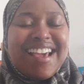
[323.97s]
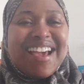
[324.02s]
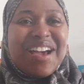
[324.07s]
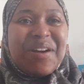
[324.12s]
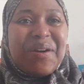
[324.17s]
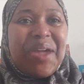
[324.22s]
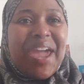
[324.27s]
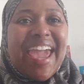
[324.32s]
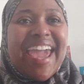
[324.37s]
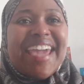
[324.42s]

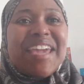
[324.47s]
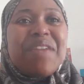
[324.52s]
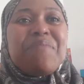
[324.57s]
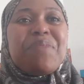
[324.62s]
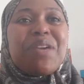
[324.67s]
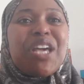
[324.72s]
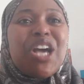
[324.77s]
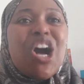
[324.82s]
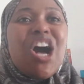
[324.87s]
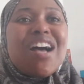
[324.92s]
Okay?
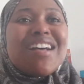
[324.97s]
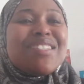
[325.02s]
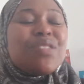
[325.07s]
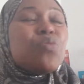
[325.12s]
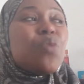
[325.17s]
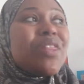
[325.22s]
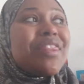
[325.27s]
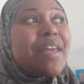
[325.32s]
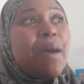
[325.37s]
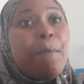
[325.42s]
Because
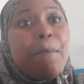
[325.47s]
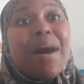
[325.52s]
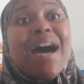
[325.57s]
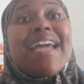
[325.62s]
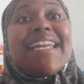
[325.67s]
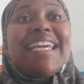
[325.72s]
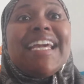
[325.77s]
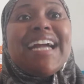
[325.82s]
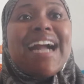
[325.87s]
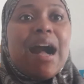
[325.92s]
when the
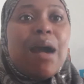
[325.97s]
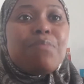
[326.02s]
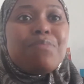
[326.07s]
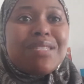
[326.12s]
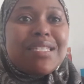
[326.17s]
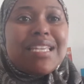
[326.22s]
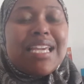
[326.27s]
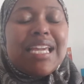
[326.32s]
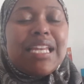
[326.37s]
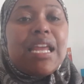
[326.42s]
money comes
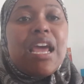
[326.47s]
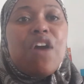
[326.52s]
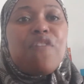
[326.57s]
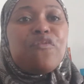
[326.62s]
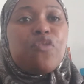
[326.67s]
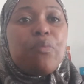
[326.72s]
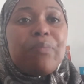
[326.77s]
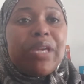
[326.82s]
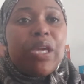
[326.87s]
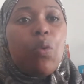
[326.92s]
in,
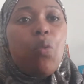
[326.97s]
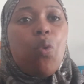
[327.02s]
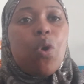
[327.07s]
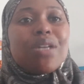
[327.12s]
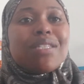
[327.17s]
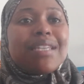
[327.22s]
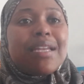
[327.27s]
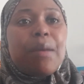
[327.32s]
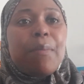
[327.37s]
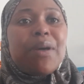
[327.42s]
for me, it
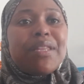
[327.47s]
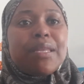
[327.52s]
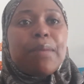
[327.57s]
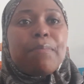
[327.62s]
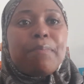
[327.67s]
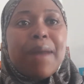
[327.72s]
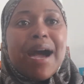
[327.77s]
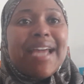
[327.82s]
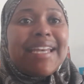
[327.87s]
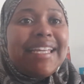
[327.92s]
wasn't about the
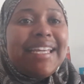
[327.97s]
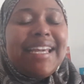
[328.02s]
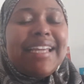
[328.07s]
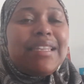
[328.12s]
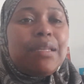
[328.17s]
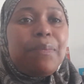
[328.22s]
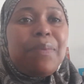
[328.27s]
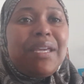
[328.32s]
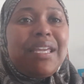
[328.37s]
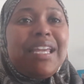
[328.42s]
money at
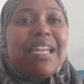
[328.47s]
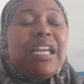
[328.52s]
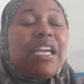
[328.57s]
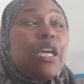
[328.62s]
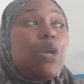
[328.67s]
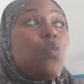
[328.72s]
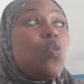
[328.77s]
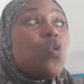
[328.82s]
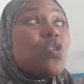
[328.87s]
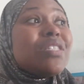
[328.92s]
the beginning.
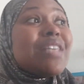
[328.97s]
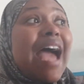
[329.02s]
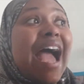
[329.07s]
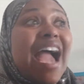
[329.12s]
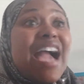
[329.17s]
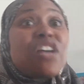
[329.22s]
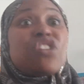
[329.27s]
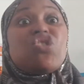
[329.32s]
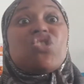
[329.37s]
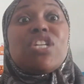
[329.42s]
It was
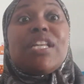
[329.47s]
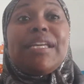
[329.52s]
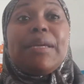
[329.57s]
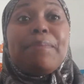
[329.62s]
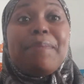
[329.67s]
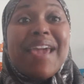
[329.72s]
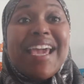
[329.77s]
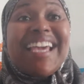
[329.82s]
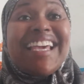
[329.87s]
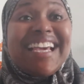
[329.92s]
actually
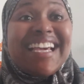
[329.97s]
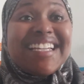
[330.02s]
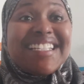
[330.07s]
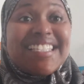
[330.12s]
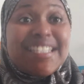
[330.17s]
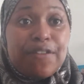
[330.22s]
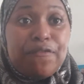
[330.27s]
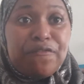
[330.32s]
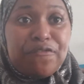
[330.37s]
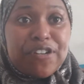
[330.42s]
making a
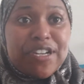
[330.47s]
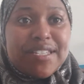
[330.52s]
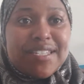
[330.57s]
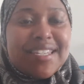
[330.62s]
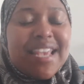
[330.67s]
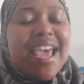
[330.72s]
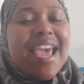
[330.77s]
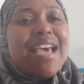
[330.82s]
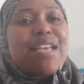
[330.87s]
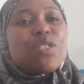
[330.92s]
difference.
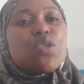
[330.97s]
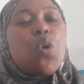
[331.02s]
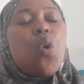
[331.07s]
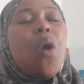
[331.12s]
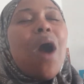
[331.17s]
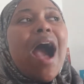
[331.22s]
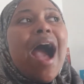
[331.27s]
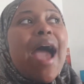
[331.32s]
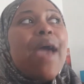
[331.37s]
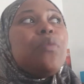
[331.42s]

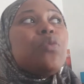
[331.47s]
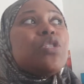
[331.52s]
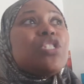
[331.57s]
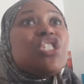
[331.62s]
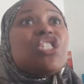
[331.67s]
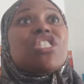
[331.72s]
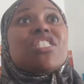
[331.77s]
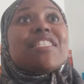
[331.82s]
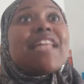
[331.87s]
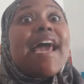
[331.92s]
So I was
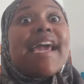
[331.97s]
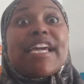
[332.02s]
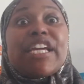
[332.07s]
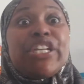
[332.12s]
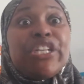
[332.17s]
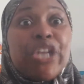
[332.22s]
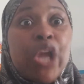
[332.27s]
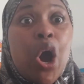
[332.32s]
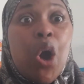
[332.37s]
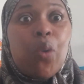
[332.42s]
just like,
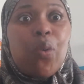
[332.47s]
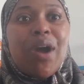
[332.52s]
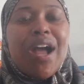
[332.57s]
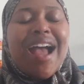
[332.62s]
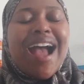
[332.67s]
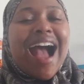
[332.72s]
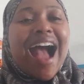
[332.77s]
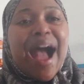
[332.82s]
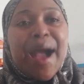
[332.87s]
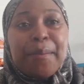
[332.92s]
no,
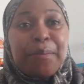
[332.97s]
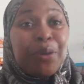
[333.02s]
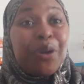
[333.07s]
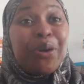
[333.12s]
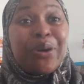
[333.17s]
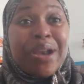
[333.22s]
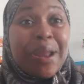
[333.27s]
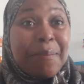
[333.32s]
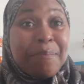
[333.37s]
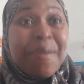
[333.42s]
I'm
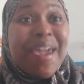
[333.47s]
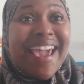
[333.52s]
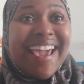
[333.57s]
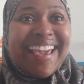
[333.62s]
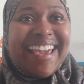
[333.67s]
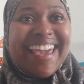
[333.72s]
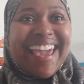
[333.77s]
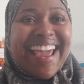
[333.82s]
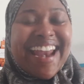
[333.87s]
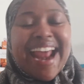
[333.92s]
gonna
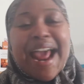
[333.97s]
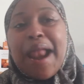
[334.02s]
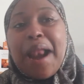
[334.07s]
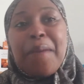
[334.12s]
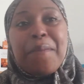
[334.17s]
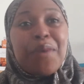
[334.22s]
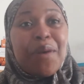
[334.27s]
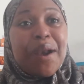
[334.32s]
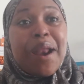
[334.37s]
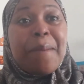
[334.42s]
make it and I'm
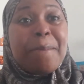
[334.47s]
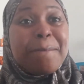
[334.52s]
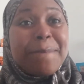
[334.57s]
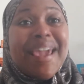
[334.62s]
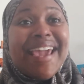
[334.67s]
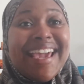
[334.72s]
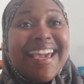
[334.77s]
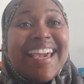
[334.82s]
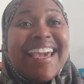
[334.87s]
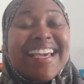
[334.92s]
gonna
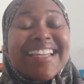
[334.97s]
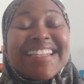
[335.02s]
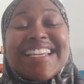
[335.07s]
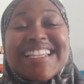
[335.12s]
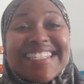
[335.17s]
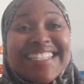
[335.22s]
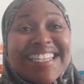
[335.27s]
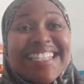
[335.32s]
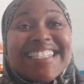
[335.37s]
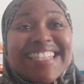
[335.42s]
make it.
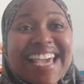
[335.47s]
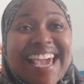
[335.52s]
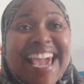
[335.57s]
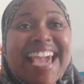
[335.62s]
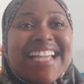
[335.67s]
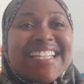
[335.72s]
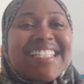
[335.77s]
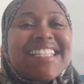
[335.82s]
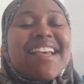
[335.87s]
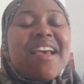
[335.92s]
This is
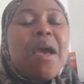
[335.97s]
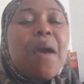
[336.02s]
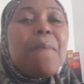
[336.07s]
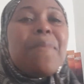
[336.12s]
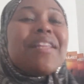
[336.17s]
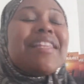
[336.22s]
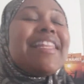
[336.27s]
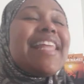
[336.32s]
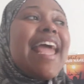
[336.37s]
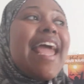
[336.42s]
it.
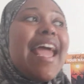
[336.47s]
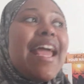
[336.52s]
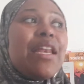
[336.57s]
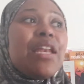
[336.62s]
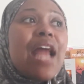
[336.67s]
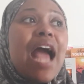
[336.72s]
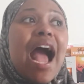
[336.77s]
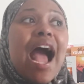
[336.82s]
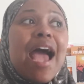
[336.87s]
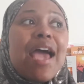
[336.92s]
But
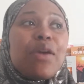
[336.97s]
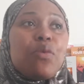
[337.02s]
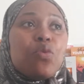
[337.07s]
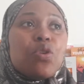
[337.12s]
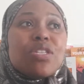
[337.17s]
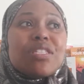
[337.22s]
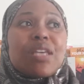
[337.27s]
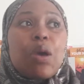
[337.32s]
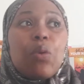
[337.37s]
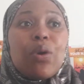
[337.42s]
then
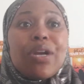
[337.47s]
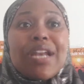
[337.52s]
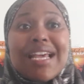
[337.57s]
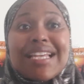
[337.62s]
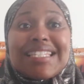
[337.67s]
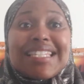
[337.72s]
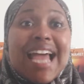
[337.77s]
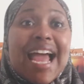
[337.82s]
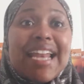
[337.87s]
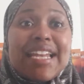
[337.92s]
when I
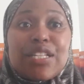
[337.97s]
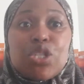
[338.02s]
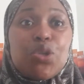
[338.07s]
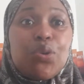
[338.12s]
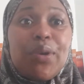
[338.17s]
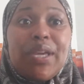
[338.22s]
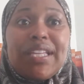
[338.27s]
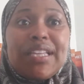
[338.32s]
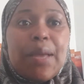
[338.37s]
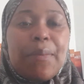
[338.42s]
started
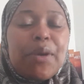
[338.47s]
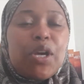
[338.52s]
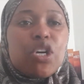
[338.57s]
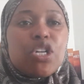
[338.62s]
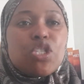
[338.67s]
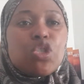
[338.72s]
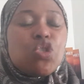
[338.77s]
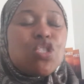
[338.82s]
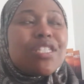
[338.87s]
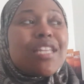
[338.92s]
doing that,
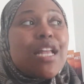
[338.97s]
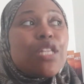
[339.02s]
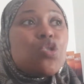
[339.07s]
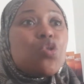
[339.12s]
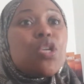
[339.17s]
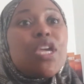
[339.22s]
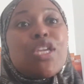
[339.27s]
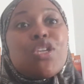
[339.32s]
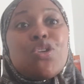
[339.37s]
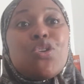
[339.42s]
because you start to
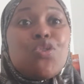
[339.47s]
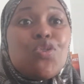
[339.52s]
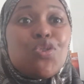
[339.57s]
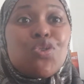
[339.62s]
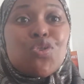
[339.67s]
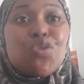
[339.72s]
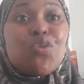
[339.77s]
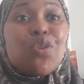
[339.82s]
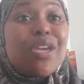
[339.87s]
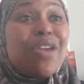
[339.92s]
get
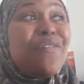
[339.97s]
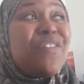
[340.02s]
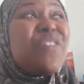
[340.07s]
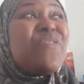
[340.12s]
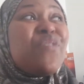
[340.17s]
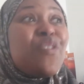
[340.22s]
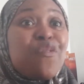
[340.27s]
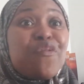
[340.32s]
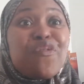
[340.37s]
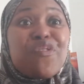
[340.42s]
used to give it
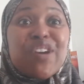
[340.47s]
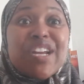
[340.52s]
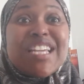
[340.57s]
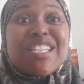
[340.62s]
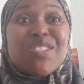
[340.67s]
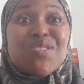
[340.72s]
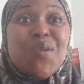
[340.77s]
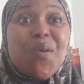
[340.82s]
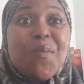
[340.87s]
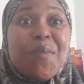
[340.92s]
for free
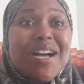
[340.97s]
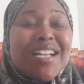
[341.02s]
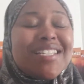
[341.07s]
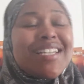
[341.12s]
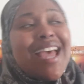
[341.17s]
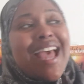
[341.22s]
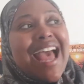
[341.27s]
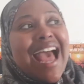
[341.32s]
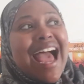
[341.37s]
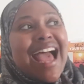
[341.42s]
so much,
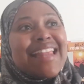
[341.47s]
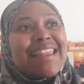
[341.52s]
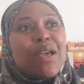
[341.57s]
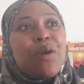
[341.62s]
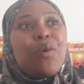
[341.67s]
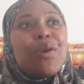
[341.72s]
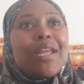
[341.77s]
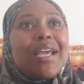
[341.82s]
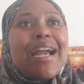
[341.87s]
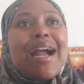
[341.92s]
and then
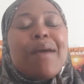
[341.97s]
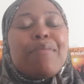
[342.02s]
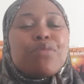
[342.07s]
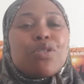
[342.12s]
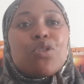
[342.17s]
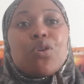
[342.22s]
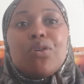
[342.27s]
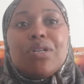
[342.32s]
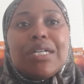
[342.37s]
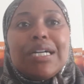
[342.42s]
when it comes
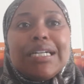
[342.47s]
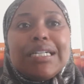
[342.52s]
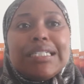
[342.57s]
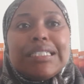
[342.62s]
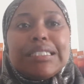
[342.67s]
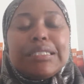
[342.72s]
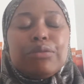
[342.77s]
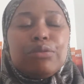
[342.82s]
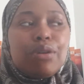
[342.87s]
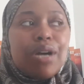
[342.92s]
to,
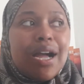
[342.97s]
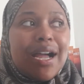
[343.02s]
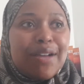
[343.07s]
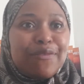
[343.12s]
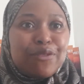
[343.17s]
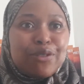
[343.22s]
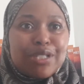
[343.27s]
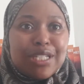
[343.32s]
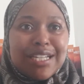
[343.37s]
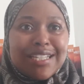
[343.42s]
oh, I have
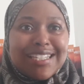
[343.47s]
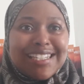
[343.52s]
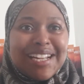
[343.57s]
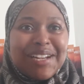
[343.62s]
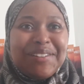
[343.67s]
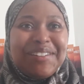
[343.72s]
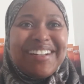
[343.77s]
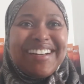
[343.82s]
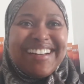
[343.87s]
to charge now.